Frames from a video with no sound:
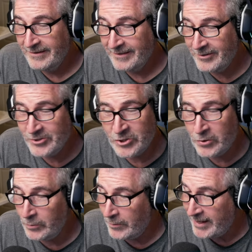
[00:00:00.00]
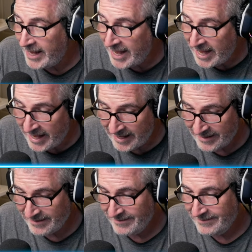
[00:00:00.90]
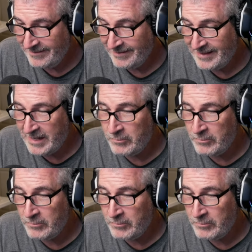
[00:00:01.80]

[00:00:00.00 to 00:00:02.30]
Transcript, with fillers: There's no way. That